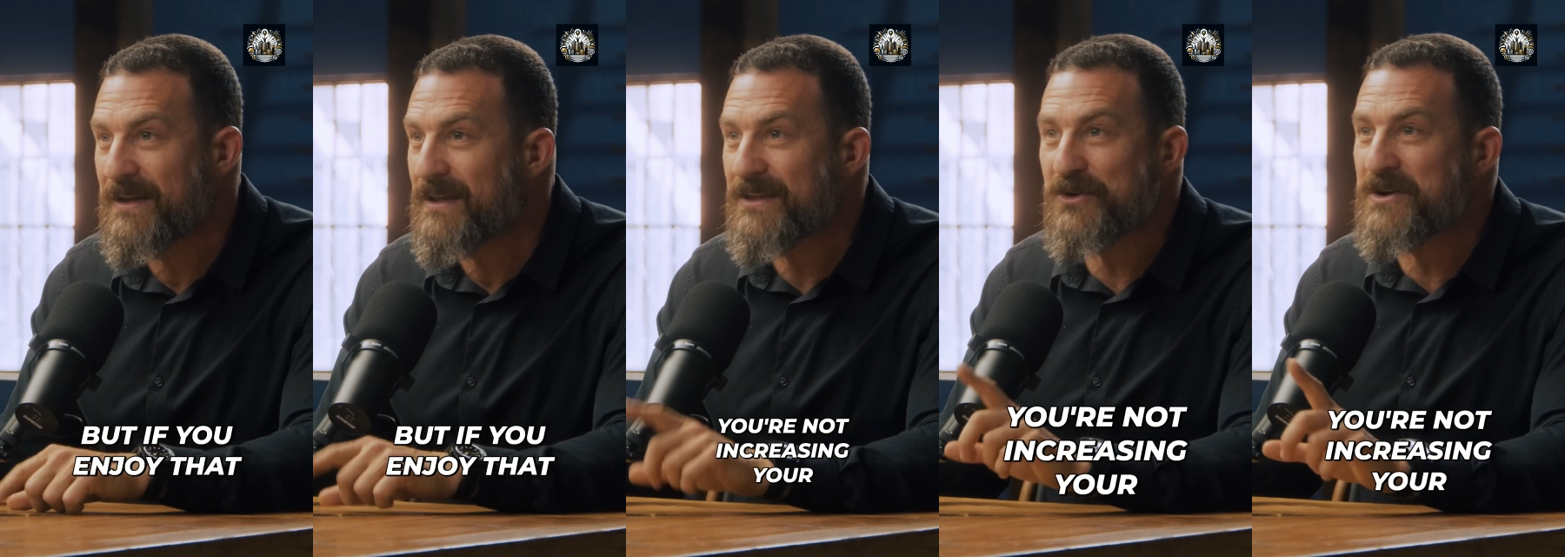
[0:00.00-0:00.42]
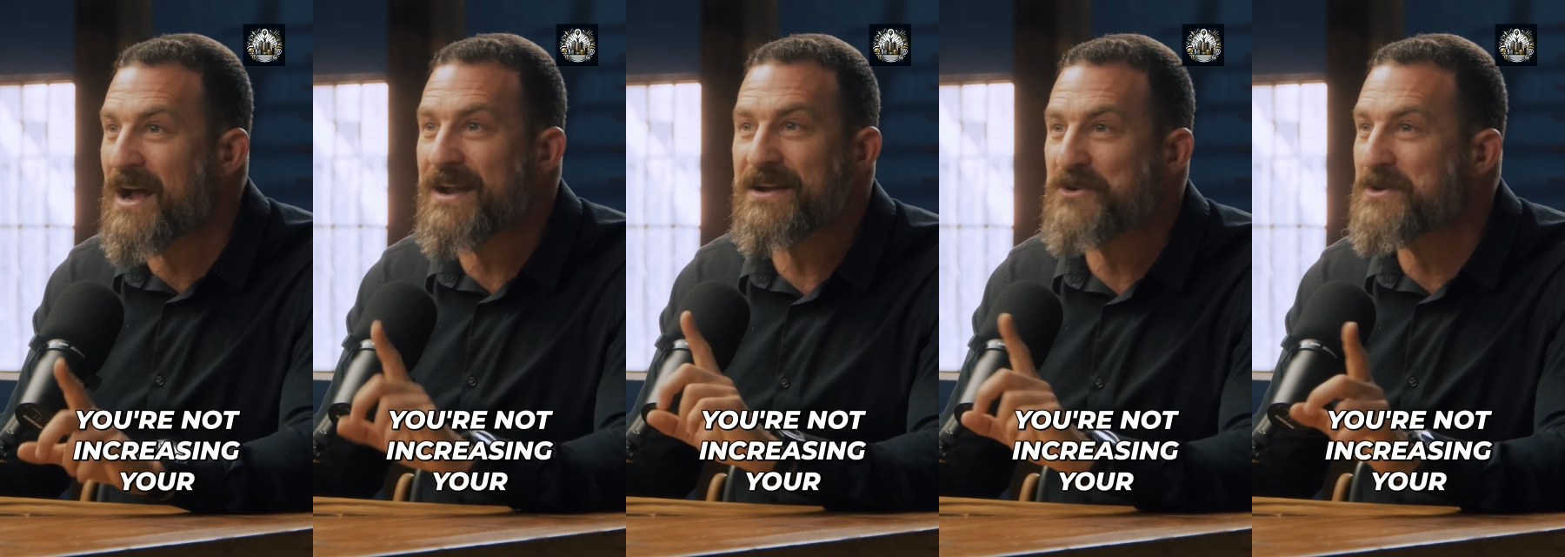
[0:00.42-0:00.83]
you're
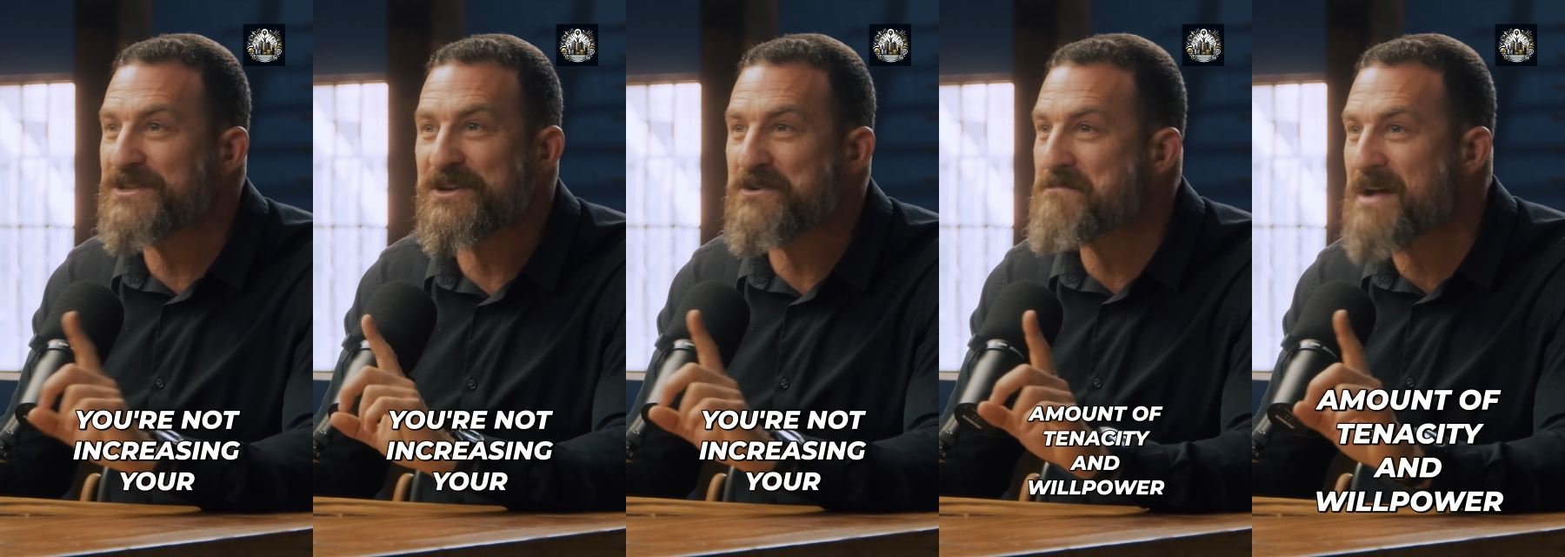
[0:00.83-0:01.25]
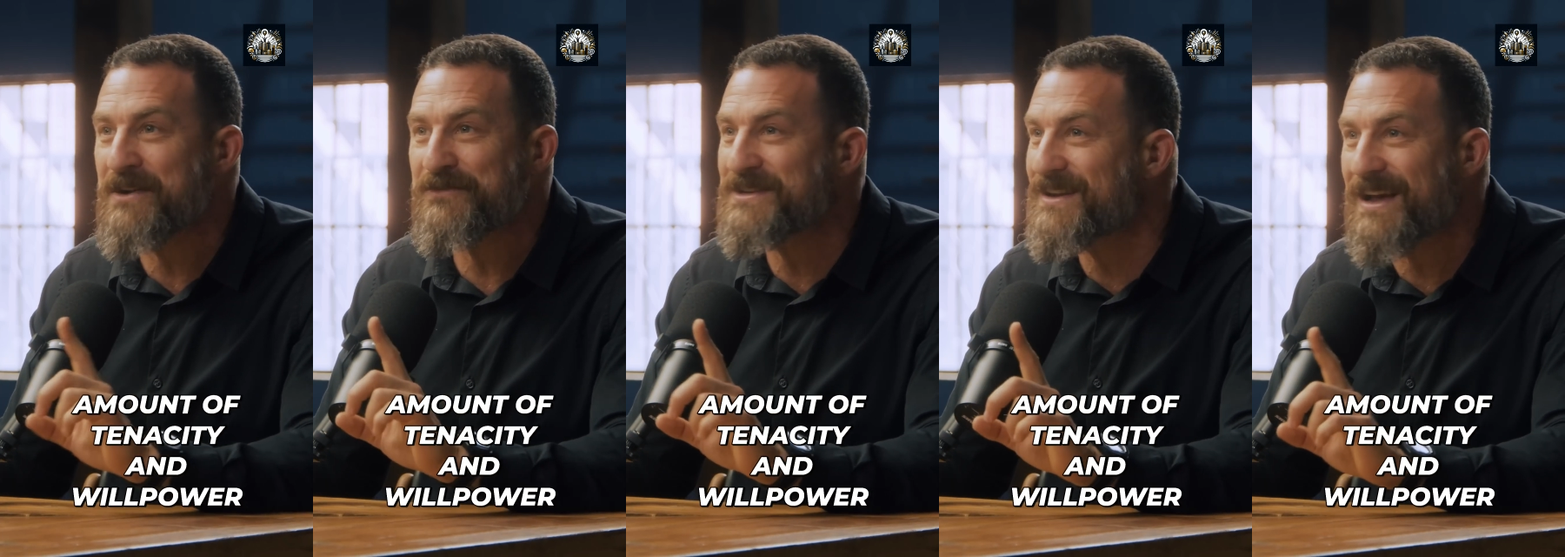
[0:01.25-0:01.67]
not increasing your
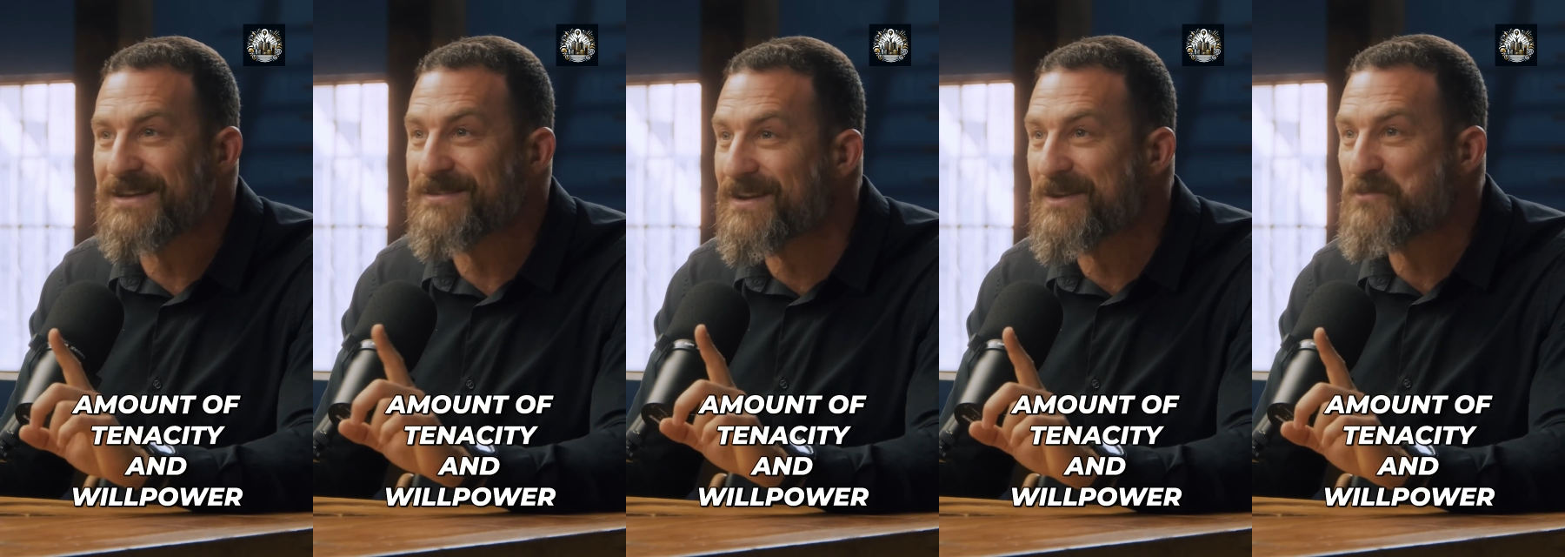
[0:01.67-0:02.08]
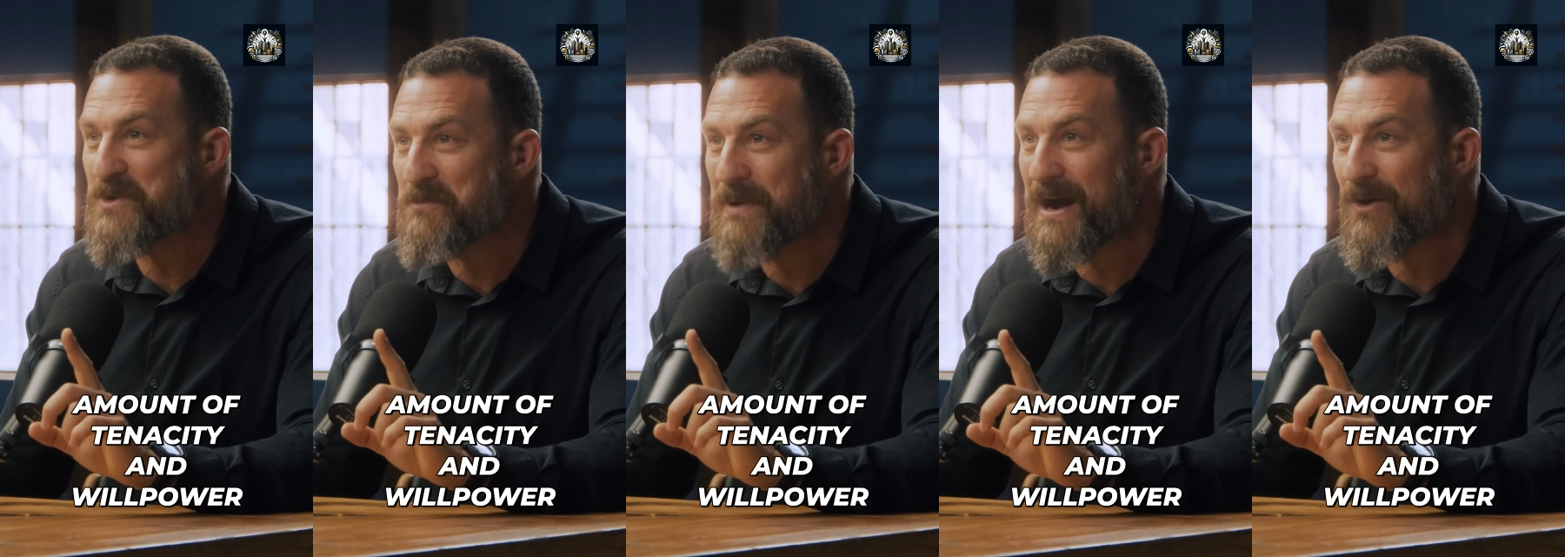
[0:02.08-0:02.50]
amount of tenacity and
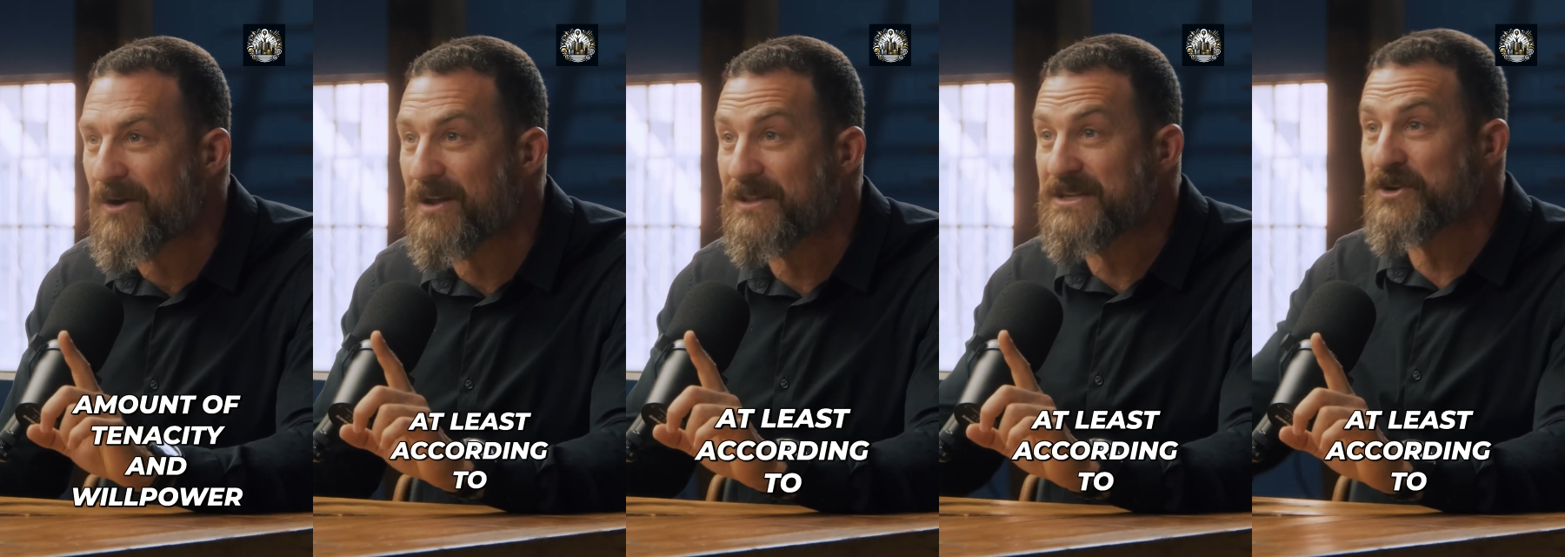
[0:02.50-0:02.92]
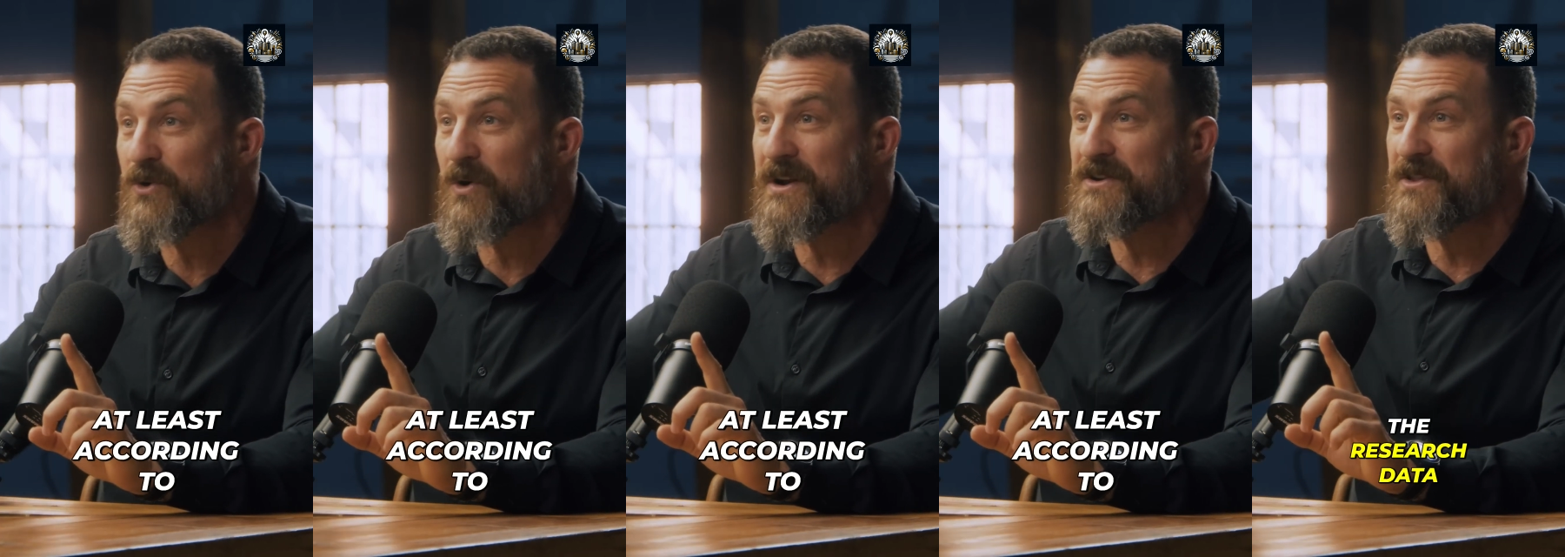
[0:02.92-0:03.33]
willpower, at least
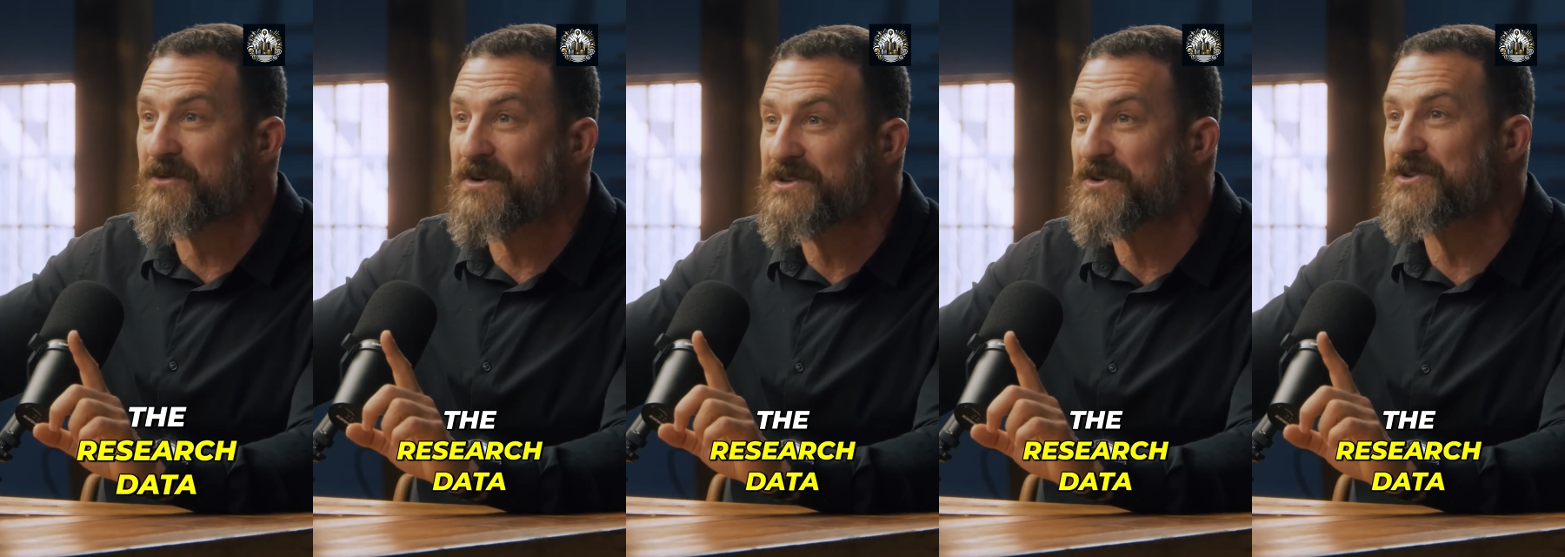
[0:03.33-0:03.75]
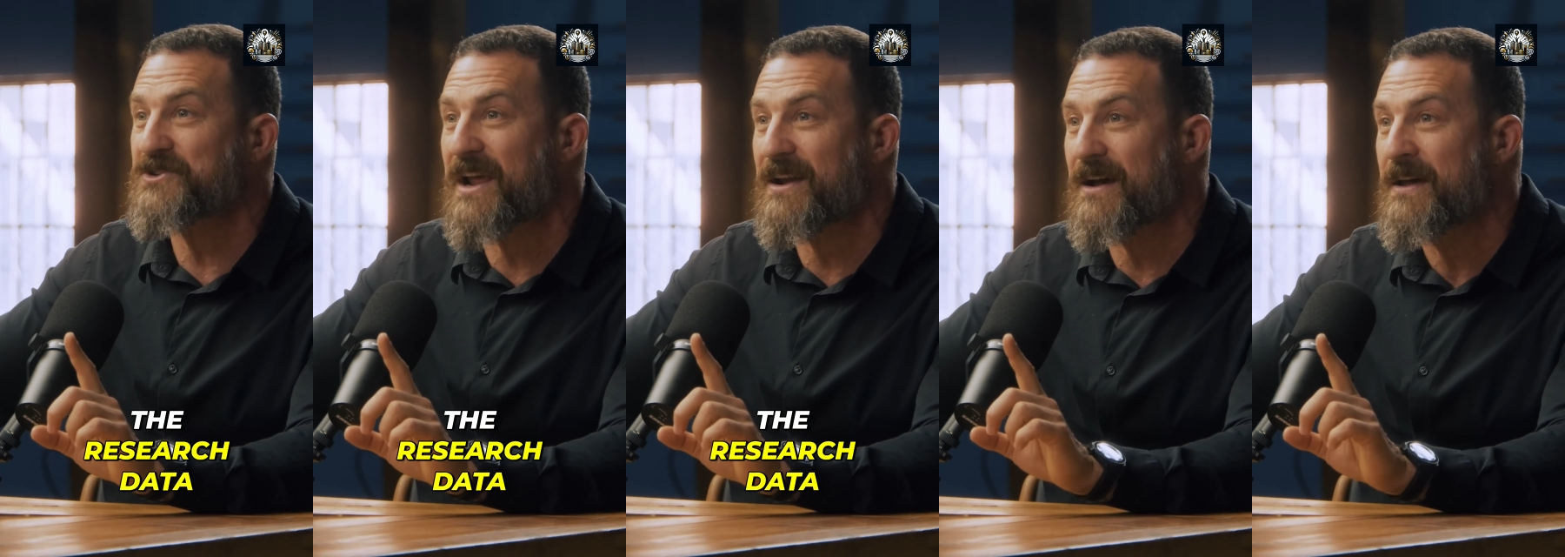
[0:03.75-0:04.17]
according to the research
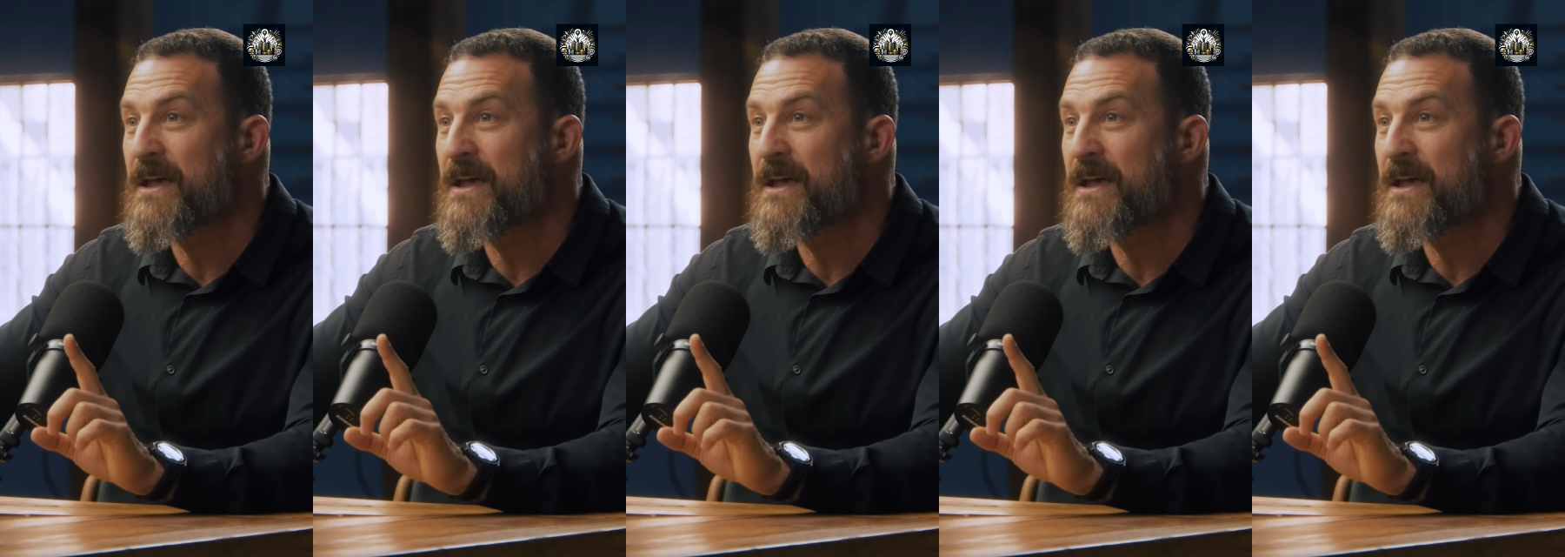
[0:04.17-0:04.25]
data.